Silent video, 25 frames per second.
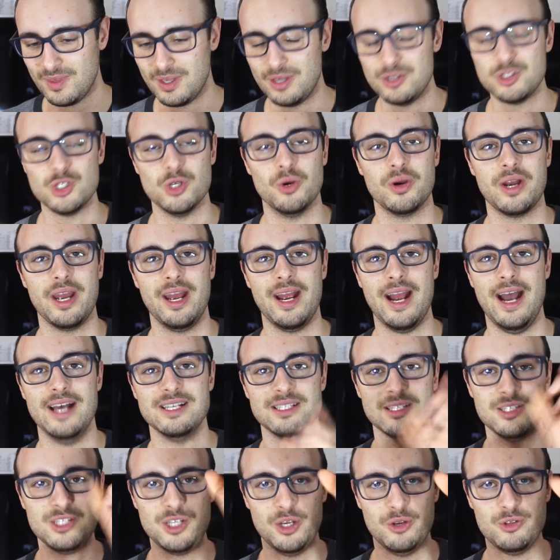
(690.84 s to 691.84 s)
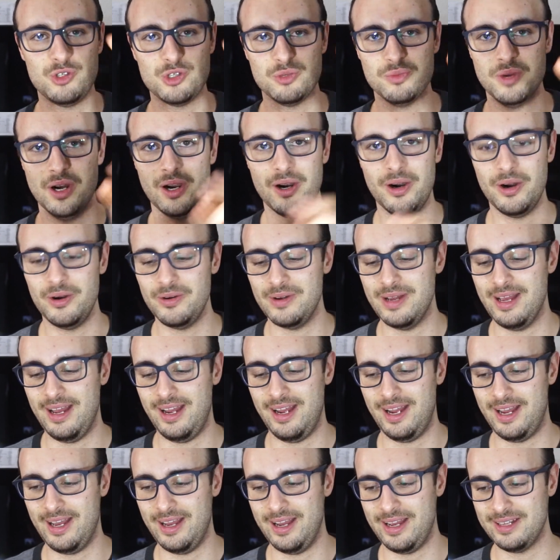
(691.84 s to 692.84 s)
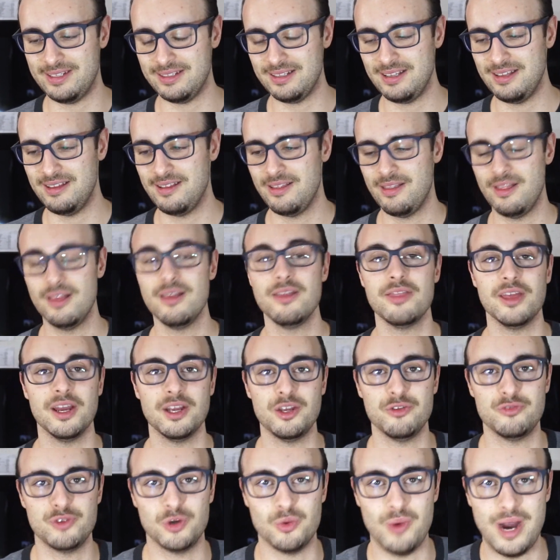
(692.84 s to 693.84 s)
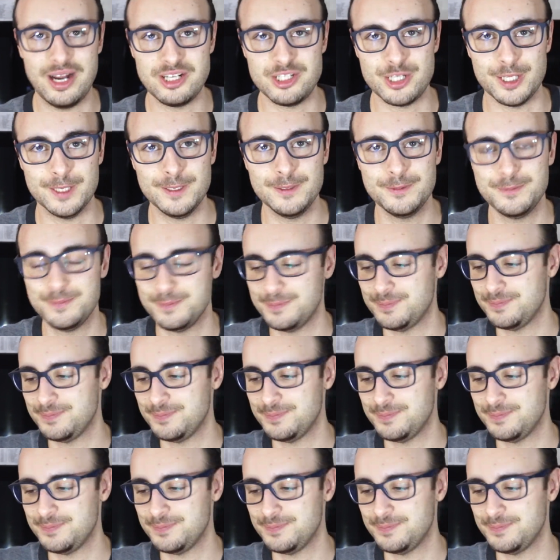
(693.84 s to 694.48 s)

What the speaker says: So okay guys, I'll see you tomorrow, and thank you for watching.